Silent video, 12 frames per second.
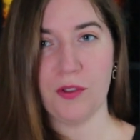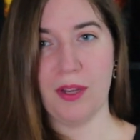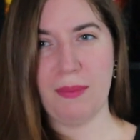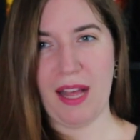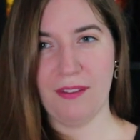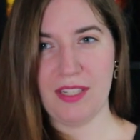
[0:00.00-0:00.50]

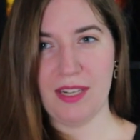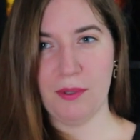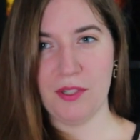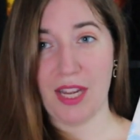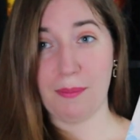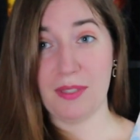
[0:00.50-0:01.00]
trip. I'll have to double
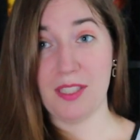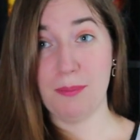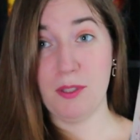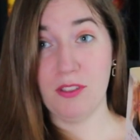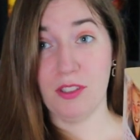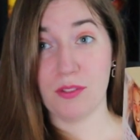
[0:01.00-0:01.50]
check, but this
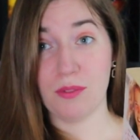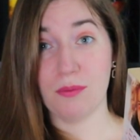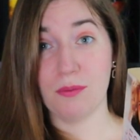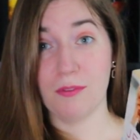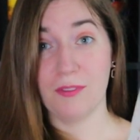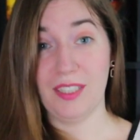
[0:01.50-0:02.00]
book looks
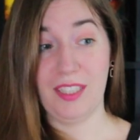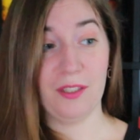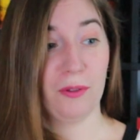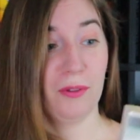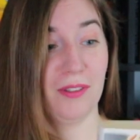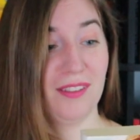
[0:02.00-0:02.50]
really
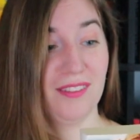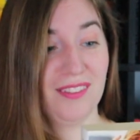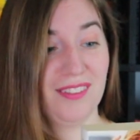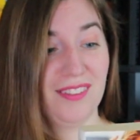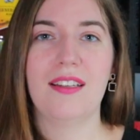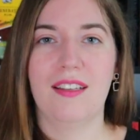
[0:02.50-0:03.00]
cool.
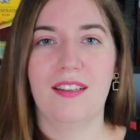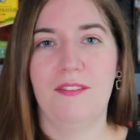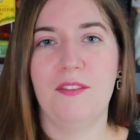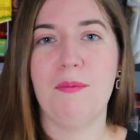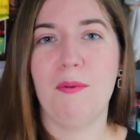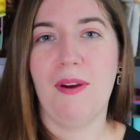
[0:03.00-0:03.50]
If
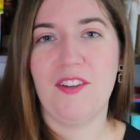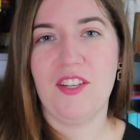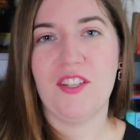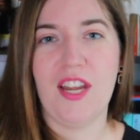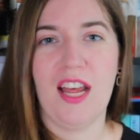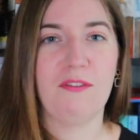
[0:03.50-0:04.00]
you've been watching
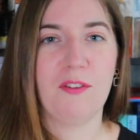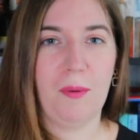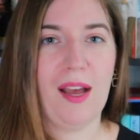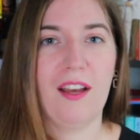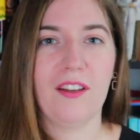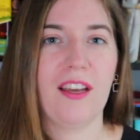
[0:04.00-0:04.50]
this channel for a
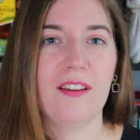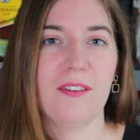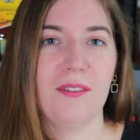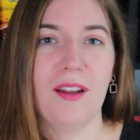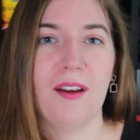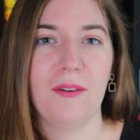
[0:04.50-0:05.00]
while, you
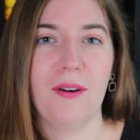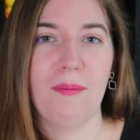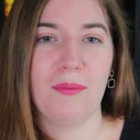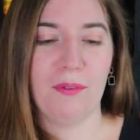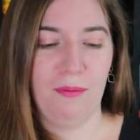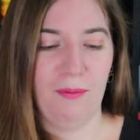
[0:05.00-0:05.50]
know
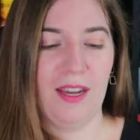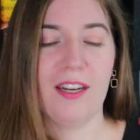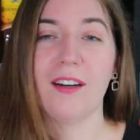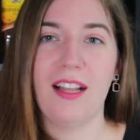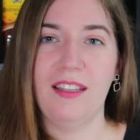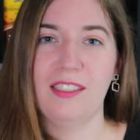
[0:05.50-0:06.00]
I'm a
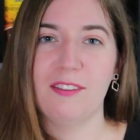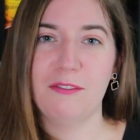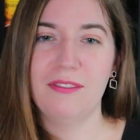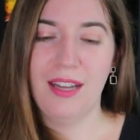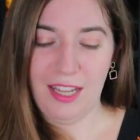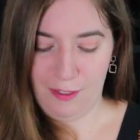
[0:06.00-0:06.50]
writer.
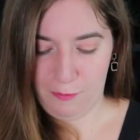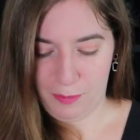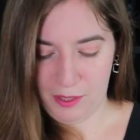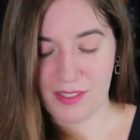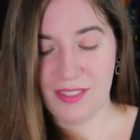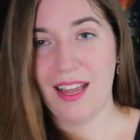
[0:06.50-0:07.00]
I love
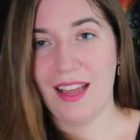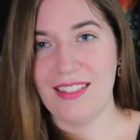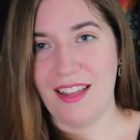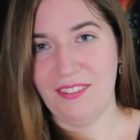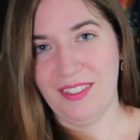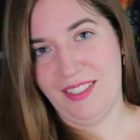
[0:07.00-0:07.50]
books. I
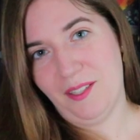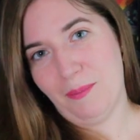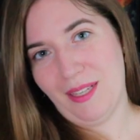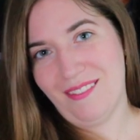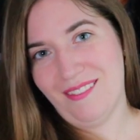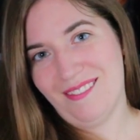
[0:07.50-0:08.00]
just have a little
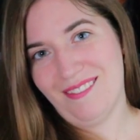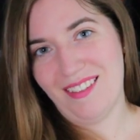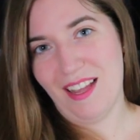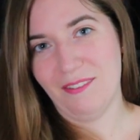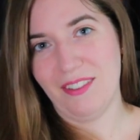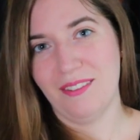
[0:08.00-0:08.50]
bit
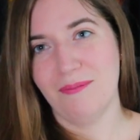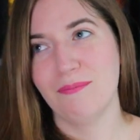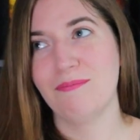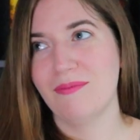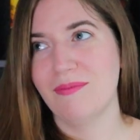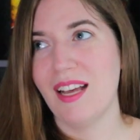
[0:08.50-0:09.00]
of a,
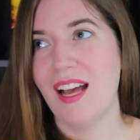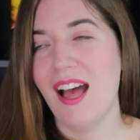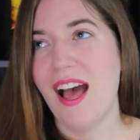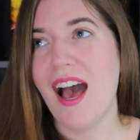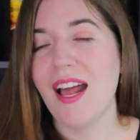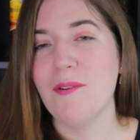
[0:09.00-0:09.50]

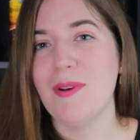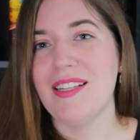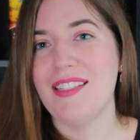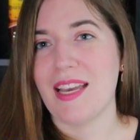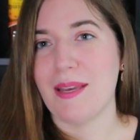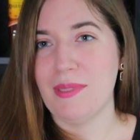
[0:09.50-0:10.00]
I don't want
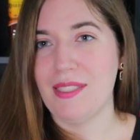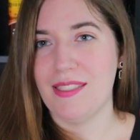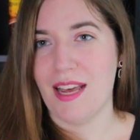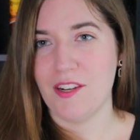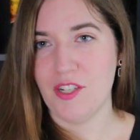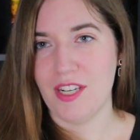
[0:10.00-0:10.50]
to say
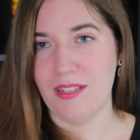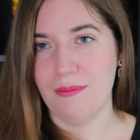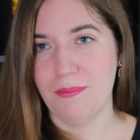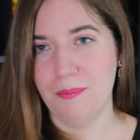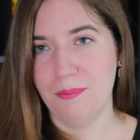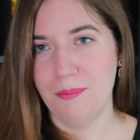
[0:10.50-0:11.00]

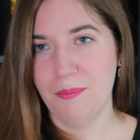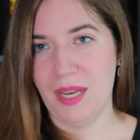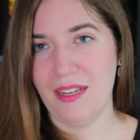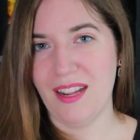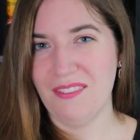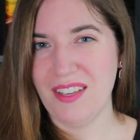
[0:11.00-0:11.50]
obsession,
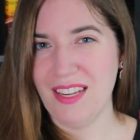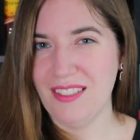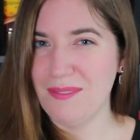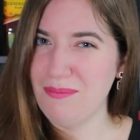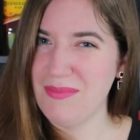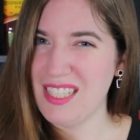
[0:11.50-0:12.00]
but I've got
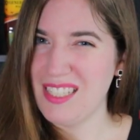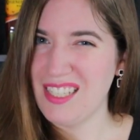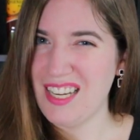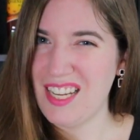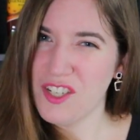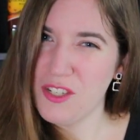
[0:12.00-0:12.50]
a
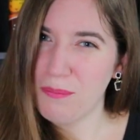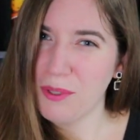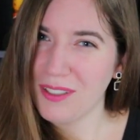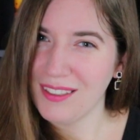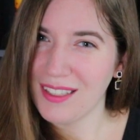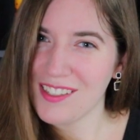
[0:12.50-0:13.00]
decent-ish book
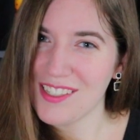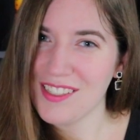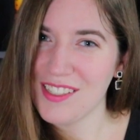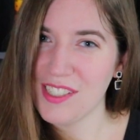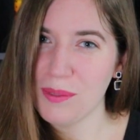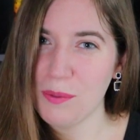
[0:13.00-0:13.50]
collection
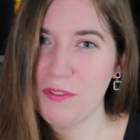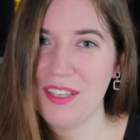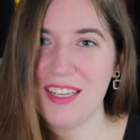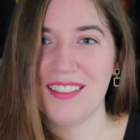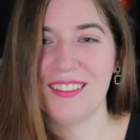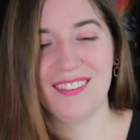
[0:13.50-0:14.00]
since moving
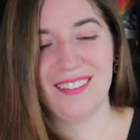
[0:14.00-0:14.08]
here.